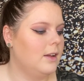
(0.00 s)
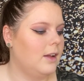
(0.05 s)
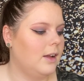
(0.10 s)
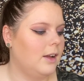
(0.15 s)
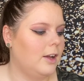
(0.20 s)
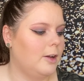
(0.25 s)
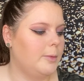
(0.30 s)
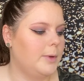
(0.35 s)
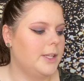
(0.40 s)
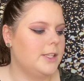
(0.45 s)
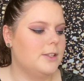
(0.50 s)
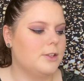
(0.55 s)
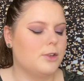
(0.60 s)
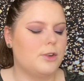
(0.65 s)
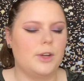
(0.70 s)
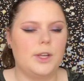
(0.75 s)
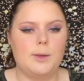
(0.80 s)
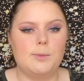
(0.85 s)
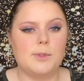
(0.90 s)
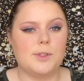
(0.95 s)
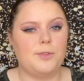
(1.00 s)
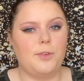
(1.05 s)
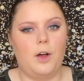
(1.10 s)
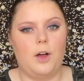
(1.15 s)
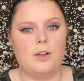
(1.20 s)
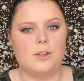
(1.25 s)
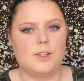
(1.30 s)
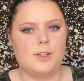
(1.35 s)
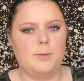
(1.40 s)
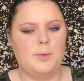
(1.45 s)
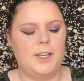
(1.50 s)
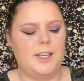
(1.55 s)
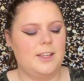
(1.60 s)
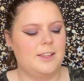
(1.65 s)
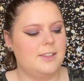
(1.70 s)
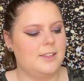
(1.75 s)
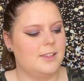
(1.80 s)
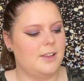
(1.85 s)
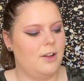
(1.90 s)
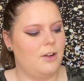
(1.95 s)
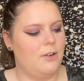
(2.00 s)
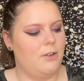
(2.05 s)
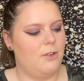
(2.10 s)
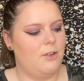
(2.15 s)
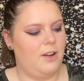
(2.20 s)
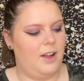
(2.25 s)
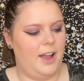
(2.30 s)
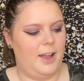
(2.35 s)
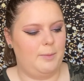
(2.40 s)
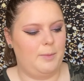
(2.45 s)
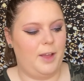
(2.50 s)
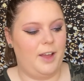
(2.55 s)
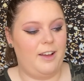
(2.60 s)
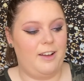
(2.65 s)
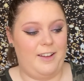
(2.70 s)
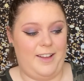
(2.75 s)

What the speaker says: It screams fall to me, so I'm